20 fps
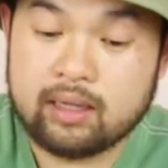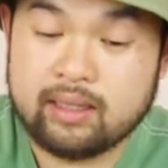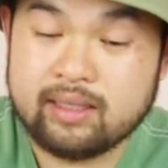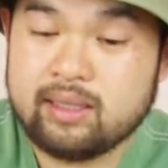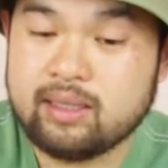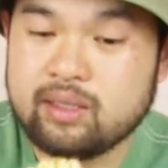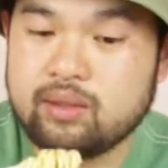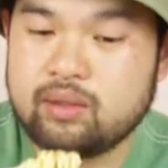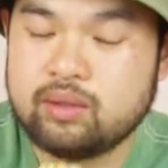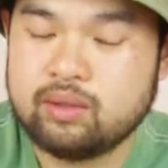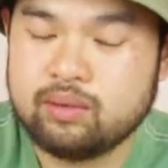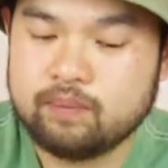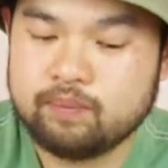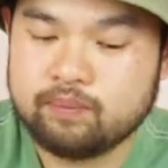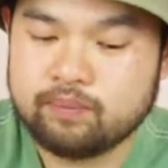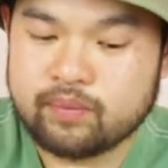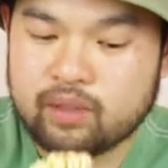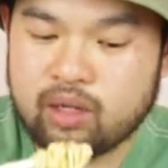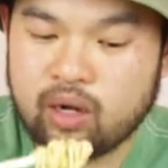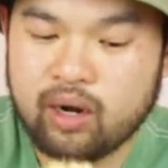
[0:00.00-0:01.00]
This is
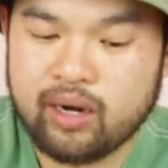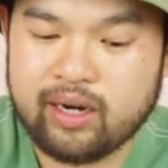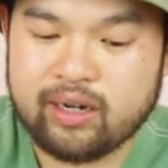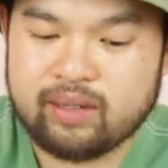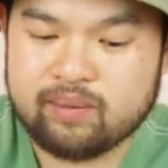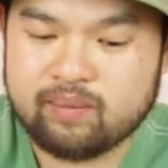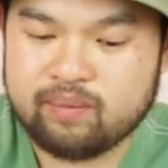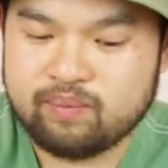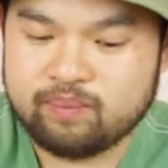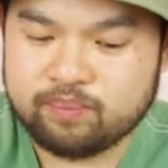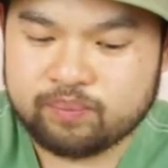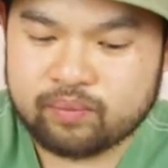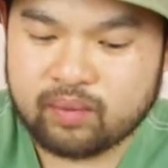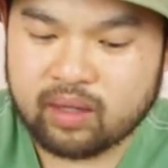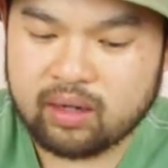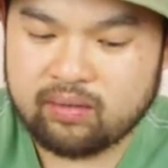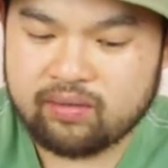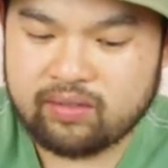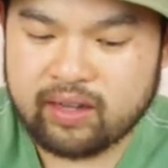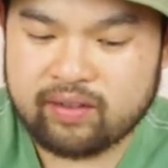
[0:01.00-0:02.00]
curry
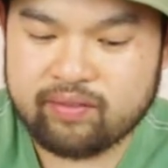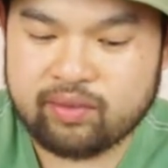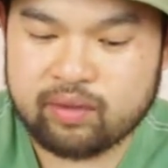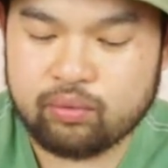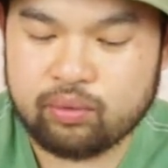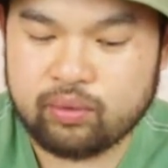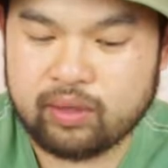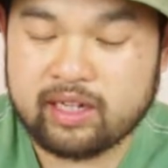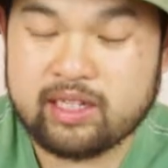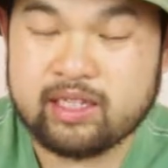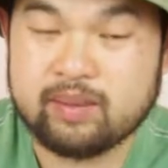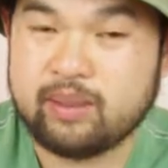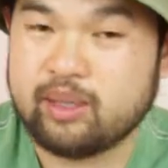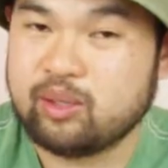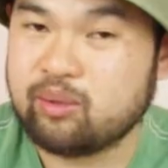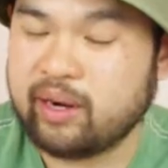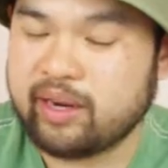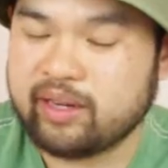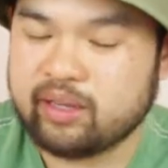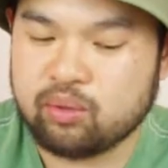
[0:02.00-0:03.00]
flavored, would actually be
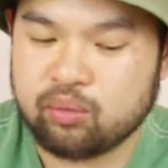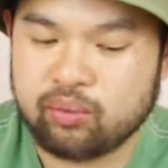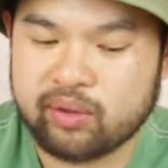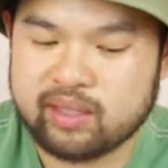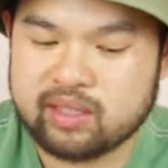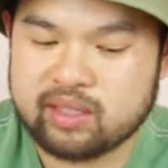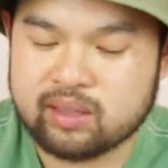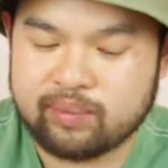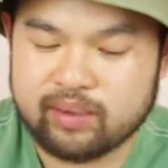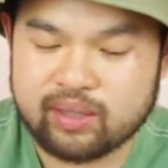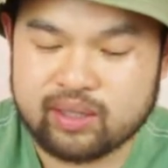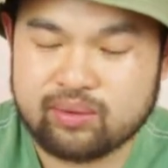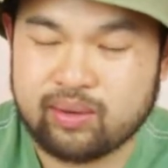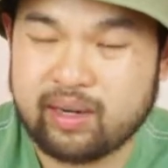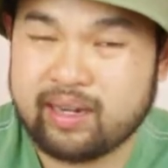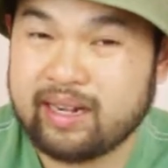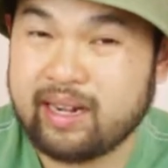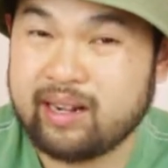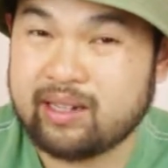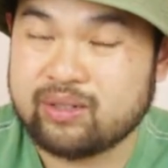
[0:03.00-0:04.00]
great in winter because
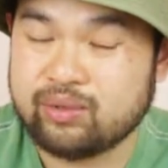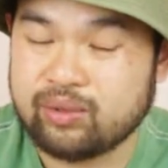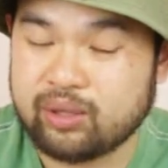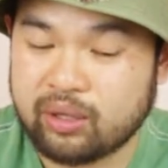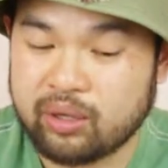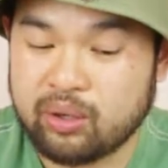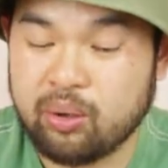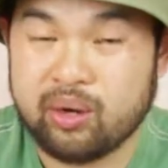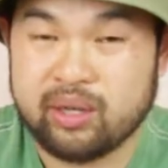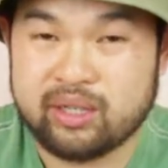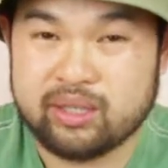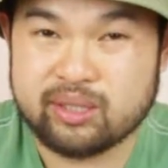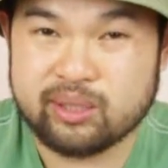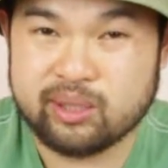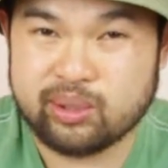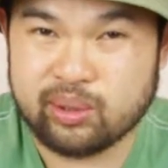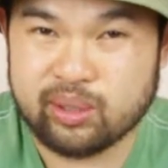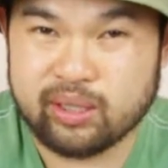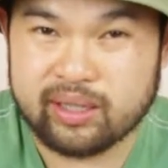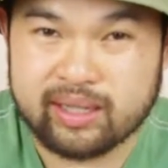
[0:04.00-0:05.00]
right now it's really hot in
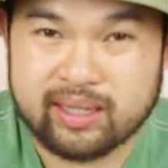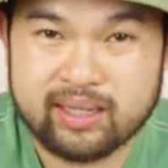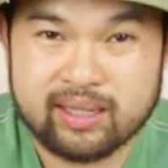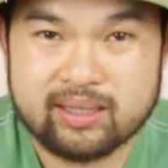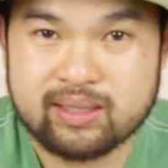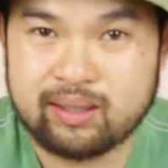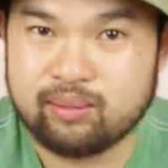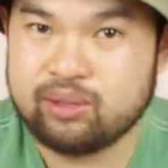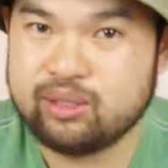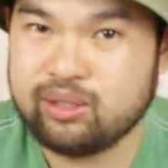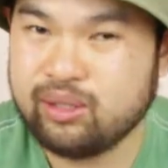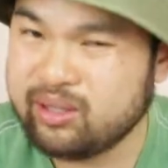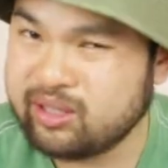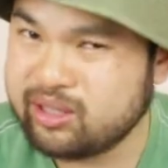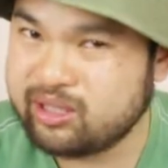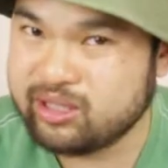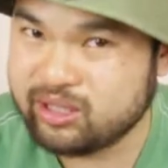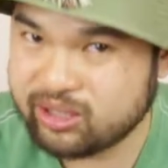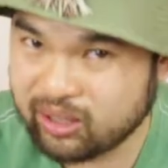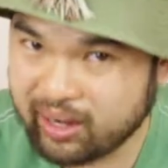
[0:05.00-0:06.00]
Australia, so I'm slowly
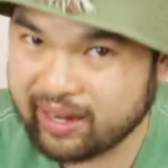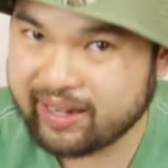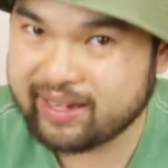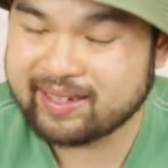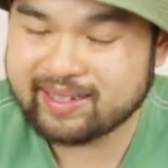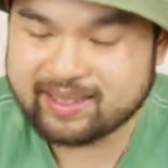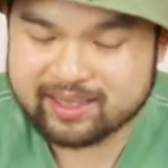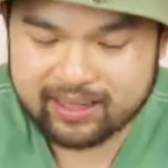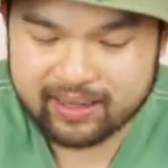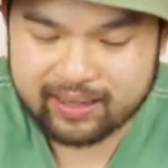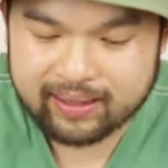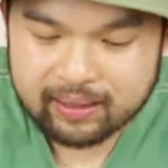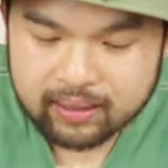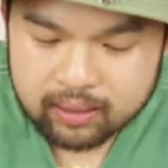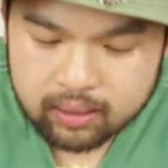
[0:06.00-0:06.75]
dying inside.